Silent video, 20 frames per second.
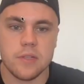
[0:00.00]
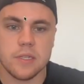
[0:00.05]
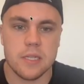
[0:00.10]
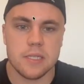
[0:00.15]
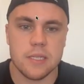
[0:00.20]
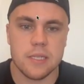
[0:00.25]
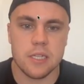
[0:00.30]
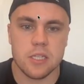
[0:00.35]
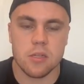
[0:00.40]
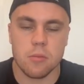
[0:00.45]

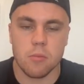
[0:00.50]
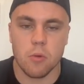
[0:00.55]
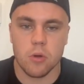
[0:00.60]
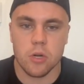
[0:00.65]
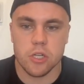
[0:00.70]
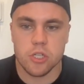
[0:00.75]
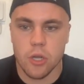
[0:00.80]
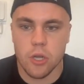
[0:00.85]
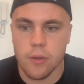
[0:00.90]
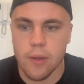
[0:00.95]
this system, I want
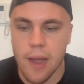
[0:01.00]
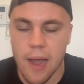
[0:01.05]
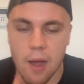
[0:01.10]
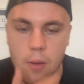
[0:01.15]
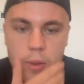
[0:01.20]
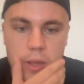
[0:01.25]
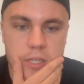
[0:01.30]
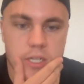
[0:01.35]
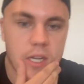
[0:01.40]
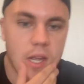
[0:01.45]
to show you how
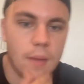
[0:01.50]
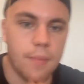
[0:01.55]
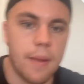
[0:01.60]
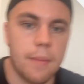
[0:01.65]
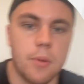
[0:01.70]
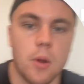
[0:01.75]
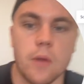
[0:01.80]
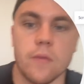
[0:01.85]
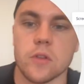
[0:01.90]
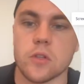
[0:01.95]
we actually get
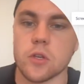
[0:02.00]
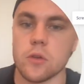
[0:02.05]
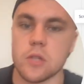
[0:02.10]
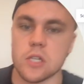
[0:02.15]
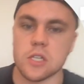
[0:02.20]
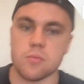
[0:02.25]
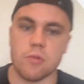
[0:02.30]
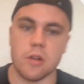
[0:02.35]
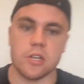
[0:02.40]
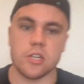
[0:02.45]
people over to
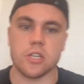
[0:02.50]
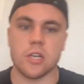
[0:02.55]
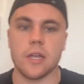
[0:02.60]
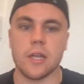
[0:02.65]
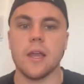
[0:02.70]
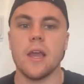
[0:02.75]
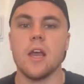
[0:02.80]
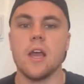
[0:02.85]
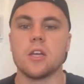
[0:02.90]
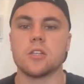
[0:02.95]
this
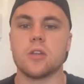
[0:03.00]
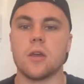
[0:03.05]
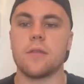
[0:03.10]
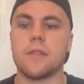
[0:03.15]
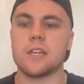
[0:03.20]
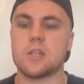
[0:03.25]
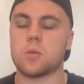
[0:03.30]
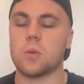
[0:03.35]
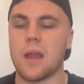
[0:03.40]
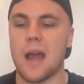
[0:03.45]
spreadsheet. So
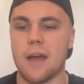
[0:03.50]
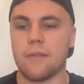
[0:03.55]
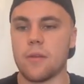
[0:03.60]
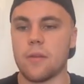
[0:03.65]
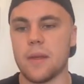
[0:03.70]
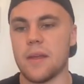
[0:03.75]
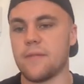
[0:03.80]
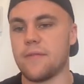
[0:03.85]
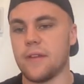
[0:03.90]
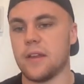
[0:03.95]
this would have to
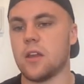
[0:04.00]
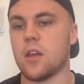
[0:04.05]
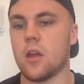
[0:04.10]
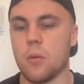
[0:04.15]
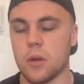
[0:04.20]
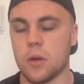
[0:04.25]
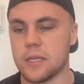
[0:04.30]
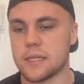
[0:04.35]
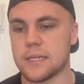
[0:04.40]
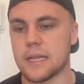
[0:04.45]
be a video
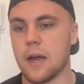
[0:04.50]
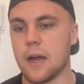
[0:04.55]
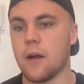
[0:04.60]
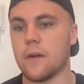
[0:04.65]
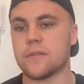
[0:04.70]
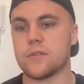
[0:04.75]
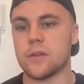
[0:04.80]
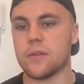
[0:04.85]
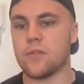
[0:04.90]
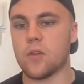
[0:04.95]
on
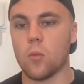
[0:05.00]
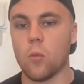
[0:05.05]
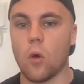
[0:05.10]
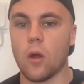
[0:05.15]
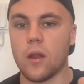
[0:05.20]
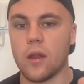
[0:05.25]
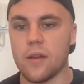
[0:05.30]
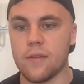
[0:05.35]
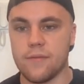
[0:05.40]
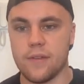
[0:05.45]
itself. So if you
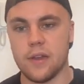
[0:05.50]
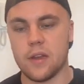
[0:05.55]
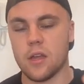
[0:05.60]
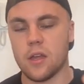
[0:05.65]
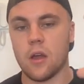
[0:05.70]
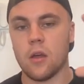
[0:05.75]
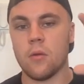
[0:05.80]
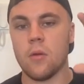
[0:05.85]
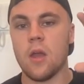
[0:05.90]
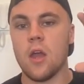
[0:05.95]
want a
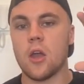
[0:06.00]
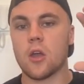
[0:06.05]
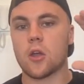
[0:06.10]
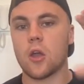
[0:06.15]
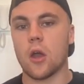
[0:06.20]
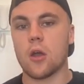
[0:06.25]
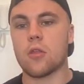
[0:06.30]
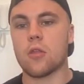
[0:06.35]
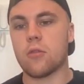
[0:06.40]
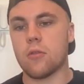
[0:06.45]
video
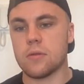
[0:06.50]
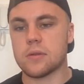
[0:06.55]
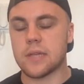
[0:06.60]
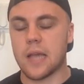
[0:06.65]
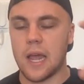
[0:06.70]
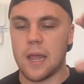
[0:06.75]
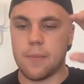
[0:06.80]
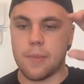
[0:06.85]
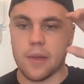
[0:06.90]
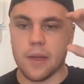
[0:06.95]
going through
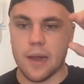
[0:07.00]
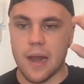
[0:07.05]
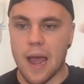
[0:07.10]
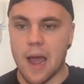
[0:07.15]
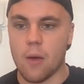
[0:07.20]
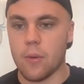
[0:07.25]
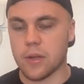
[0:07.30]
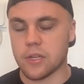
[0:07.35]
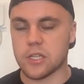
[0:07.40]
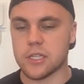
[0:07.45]
Zapier and
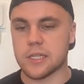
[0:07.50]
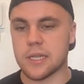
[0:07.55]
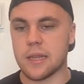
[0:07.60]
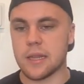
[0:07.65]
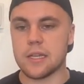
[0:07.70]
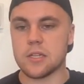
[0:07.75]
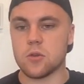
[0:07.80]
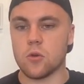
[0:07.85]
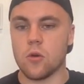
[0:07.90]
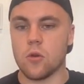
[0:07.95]
how we actually set
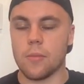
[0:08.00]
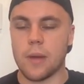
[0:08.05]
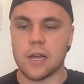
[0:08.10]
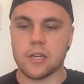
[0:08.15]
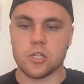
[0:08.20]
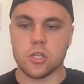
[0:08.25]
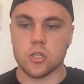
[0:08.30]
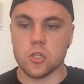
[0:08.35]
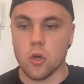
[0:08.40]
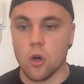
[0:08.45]
these
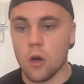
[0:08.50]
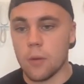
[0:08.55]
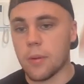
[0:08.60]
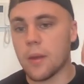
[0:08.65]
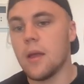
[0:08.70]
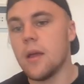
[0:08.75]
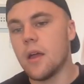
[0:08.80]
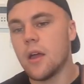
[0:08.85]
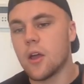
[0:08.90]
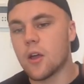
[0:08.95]
automations
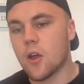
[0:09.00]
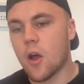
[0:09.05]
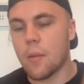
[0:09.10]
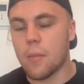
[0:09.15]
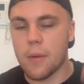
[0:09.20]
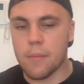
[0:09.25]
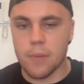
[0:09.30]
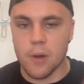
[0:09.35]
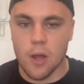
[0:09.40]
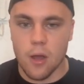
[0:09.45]
up,
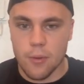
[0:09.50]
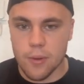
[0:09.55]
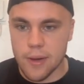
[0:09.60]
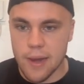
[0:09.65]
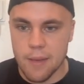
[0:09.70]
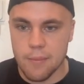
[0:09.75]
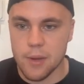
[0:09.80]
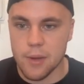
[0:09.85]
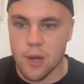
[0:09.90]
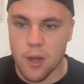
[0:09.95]
comment below and
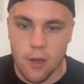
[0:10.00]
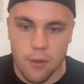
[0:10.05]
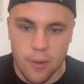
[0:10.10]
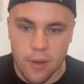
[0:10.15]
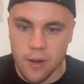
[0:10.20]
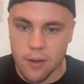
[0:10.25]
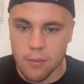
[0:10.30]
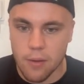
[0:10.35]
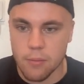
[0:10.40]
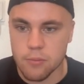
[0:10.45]
let me know, and
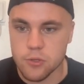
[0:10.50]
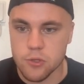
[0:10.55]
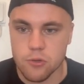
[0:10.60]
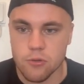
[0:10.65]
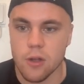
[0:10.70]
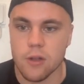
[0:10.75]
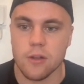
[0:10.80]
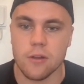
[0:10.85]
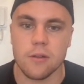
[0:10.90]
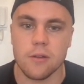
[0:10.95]
I'm sure
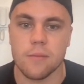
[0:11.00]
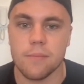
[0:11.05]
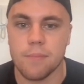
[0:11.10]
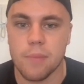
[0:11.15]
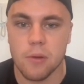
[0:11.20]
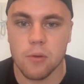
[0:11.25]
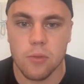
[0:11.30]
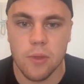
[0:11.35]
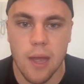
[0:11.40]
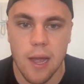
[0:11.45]
I can
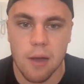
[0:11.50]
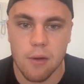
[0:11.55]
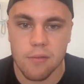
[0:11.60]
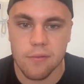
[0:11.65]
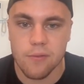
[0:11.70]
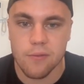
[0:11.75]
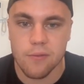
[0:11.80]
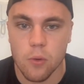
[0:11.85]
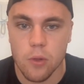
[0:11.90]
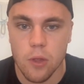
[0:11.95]
build that
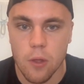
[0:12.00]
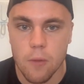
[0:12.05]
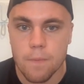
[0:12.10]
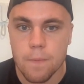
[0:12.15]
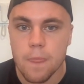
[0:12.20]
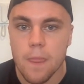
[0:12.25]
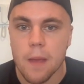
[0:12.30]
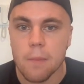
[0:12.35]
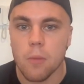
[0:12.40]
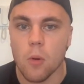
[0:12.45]
out you.
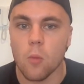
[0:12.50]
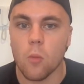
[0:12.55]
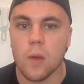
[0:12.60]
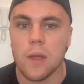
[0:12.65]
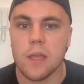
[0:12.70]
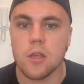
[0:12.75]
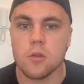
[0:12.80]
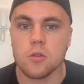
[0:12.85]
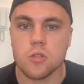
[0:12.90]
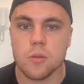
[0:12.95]
But we
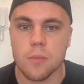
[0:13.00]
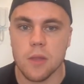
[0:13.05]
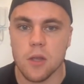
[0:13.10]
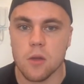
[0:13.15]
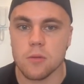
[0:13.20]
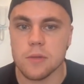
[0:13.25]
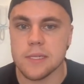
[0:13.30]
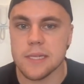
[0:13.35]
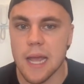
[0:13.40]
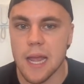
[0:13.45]
use something
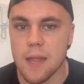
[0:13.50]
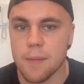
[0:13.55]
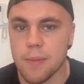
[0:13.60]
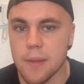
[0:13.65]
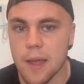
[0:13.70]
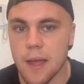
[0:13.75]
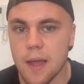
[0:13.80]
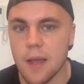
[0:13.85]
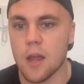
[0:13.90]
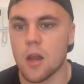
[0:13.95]
called
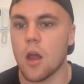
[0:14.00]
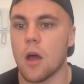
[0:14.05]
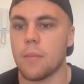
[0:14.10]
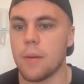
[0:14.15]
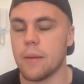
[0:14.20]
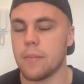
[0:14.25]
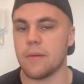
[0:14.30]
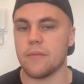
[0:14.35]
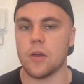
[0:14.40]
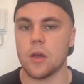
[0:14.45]
Zapier. A lot of
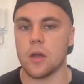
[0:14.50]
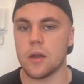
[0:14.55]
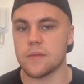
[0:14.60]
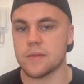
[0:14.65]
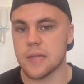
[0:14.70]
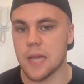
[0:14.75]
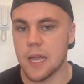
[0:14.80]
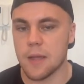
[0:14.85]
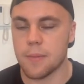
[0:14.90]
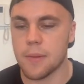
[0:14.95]
people have heard of
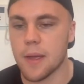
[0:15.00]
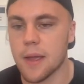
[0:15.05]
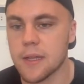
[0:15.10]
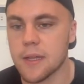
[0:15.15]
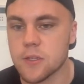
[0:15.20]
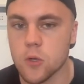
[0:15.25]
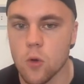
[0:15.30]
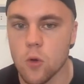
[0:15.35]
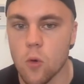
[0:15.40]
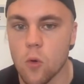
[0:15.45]
Zapier.
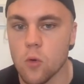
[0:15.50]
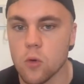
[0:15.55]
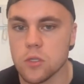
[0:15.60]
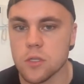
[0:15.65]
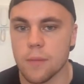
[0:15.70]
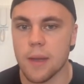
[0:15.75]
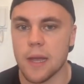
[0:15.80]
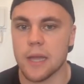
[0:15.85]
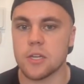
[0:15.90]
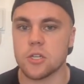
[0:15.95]
It's an
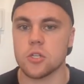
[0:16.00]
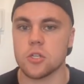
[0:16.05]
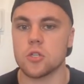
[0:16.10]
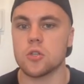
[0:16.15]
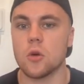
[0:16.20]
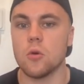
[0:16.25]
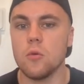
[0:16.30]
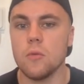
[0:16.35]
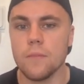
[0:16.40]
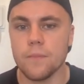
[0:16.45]
automation
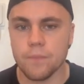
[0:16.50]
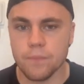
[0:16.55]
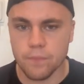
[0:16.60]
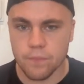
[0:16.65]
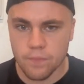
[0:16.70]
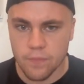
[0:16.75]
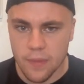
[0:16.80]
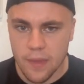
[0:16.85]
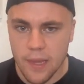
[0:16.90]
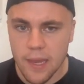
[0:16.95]
tool.
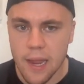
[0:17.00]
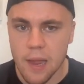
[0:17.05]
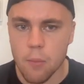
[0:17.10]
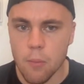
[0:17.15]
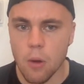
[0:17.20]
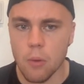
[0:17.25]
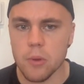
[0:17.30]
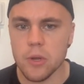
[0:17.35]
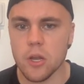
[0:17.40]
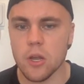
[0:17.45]
And
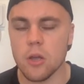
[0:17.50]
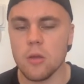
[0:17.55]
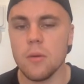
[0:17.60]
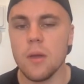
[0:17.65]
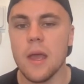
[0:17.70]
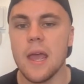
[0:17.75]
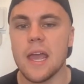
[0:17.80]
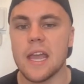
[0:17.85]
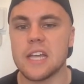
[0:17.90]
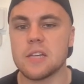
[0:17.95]
what we do
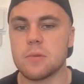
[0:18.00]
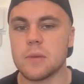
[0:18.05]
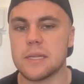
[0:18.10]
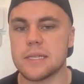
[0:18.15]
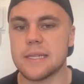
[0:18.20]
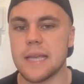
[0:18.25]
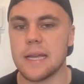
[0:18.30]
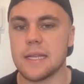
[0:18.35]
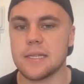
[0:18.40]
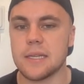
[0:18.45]
is we
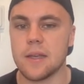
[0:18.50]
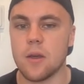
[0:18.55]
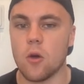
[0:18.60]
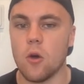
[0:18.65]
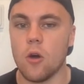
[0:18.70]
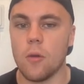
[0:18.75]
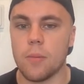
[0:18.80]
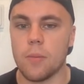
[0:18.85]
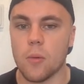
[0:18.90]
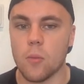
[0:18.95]
set it
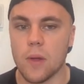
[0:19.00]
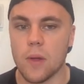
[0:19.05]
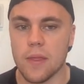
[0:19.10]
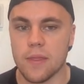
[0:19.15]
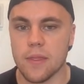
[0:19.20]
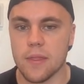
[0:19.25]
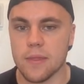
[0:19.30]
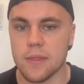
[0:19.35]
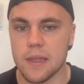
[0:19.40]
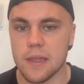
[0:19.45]
up
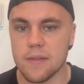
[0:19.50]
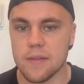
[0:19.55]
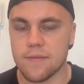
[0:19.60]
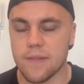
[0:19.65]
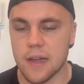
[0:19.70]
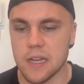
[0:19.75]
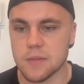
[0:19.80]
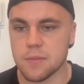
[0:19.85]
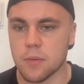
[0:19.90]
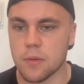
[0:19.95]
with the
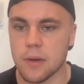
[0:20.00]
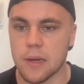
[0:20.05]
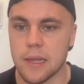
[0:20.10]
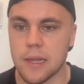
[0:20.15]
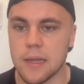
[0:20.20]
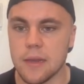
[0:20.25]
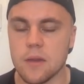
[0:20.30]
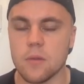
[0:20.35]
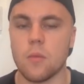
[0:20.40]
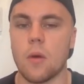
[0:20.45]
Facebook
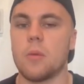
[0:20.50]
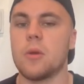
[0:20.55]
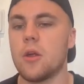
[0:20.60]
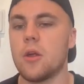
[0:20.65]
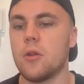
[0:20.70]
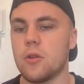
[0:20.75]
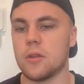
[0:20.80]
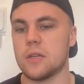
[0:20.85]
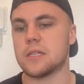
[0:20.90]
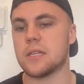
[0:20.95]
lead. Well, we
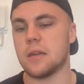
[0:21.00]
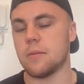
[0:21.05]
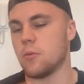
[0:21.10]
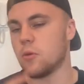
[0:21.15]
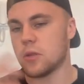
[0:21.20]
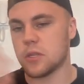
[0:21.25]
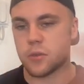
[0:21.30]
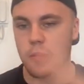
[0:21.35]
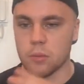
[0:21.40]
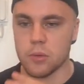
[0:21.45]
don't do this anymore.
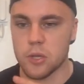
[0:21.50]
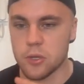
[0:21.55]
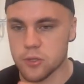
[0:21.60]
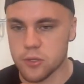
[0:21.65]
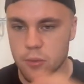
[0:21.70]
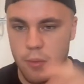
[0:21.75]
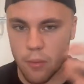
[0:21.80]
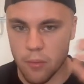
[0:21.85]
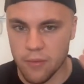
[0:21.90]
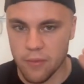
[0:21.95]
This is what we used
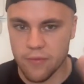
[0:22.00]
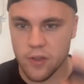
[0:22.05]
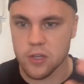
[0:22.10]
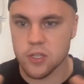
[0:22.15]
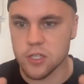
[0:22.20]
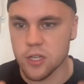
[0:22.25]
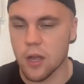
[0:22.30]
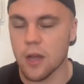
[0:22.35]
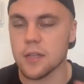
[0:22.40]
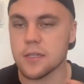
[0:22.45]
to do when we
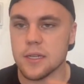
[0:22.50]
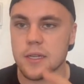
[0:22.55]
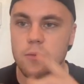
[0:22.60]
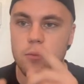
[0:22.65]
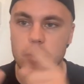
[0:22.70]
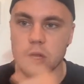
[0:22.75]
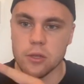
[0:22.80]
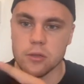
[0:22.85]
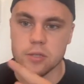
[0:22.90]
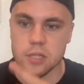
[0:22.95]
first started.
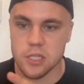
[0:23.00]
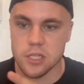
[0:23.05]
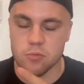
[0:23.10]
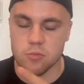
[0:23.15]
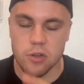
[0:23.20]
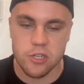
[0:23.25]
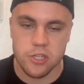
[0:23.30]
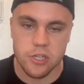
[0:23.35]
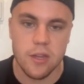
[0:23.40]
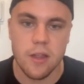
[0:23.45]
We use this
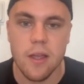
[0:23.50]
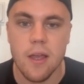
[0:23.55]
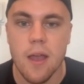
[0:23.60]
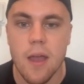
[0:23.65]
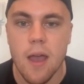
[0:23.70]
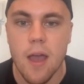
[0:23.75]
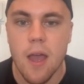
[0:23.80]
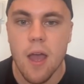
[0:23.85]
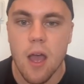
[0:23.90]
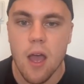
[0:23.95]
spreadsheet.
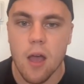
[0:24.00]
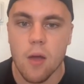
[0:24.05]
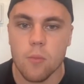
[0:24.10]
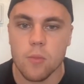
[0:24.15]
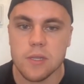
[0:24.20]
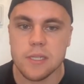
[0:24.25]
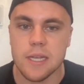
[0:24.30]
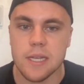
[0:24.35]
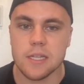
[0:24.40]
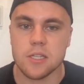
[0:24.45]

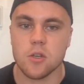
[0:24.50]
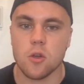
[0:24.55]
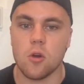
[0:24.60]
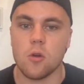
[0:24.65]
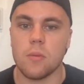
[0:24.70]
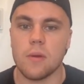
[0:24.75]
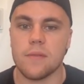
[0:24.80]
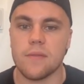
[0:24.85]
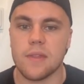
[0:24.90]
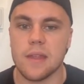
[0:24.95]
We set it
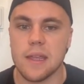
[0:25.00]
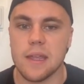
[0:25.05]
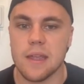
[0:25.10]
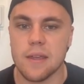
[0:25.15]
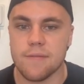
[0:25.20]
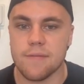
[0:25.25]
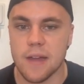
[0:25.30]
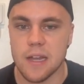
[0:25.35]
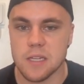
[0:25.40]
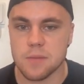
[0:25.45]
up with the
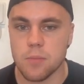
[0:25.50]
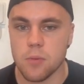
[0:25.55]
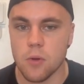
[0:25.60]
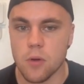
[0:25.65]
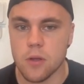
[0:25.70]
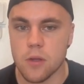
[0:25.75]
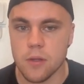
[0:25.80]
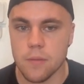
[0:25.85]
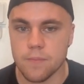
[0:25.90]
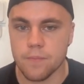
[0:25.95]

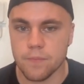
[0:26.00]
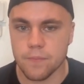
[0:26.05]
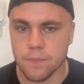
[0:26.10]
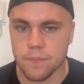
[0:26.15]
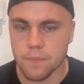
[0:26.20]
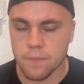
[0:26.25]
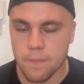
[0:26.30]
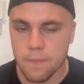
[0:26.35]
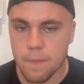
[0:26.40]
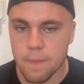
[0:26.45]
Facebook
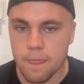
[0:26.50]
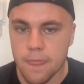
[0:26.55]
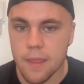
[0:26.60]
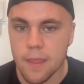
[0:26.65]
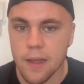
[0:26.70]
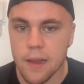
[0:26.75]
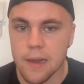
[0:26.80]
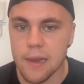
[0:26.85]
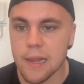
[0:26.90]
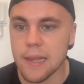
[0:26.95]

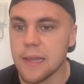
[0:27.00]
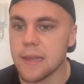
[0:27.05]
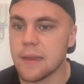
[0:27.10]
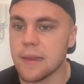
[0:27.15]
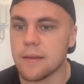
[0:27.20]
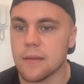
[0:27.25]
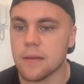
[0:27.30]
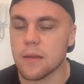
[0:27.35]
lead